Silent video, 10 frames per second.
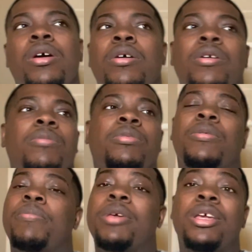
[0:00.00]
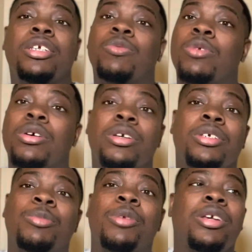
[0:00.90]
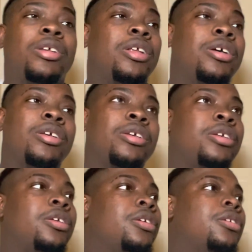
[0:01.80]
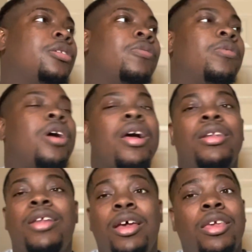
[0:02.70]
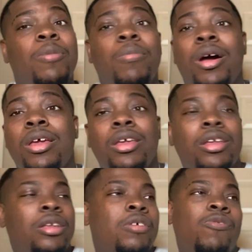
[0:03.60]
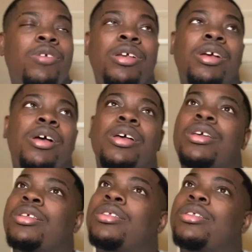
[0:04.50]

The biggest ones, man, like we got Nike Mike. We got